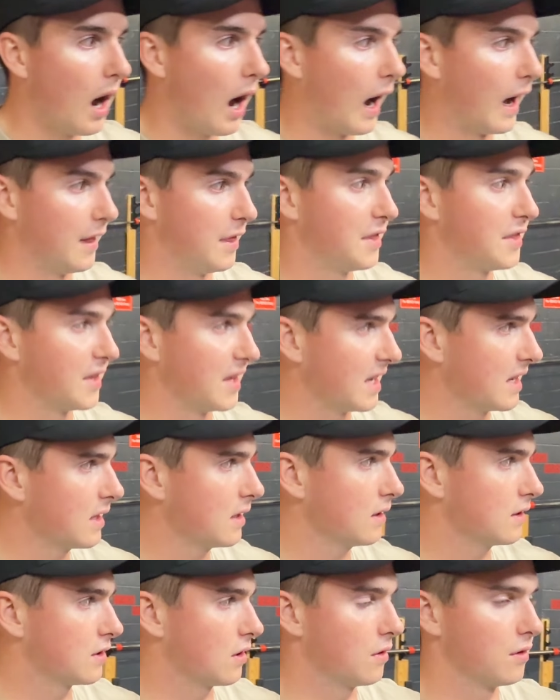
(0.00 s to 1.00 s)
I think
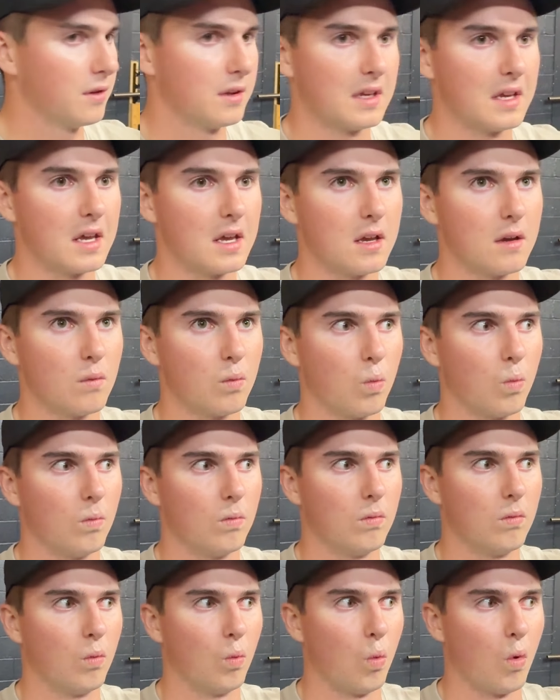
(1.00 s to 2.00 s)
is only
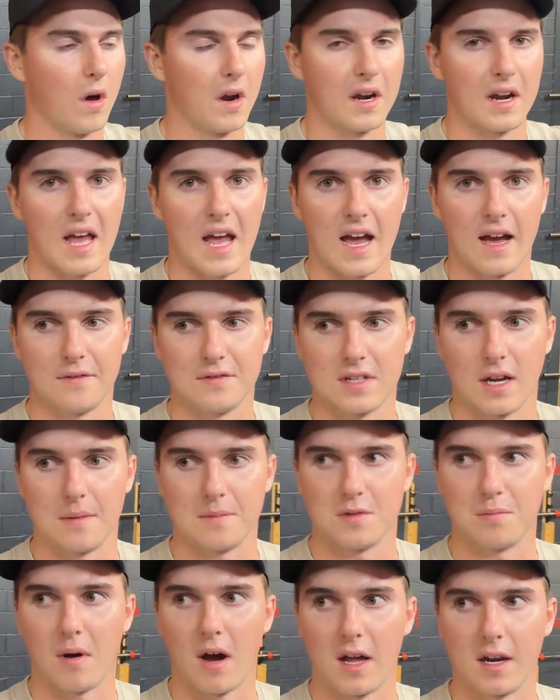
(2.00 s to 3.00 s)
1.5
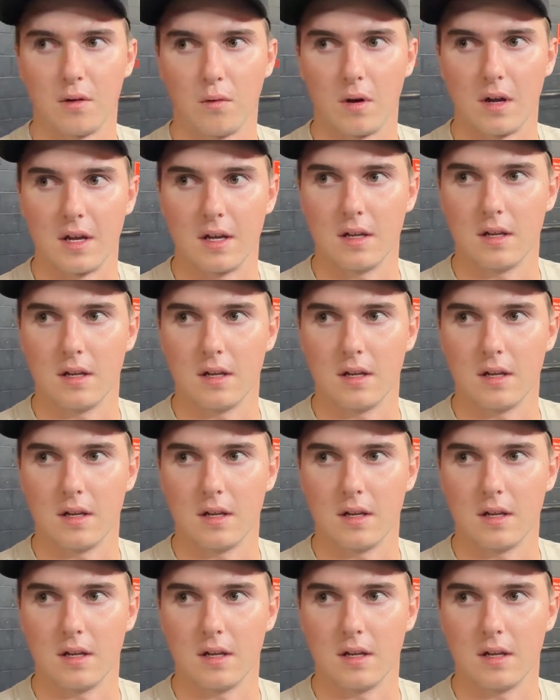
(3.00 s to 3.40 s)
times body weight.